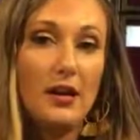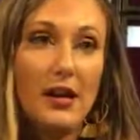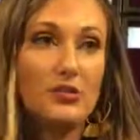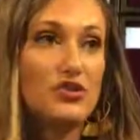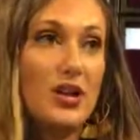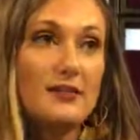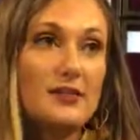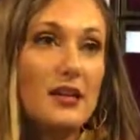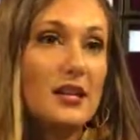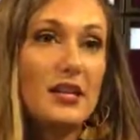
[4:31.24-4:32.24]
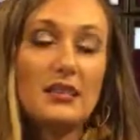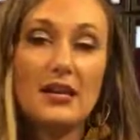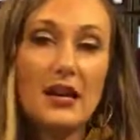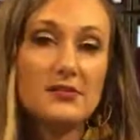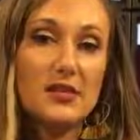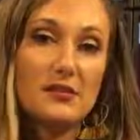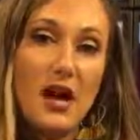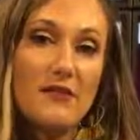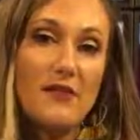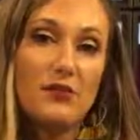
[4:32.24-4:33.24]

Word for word: It's just like anything else in life.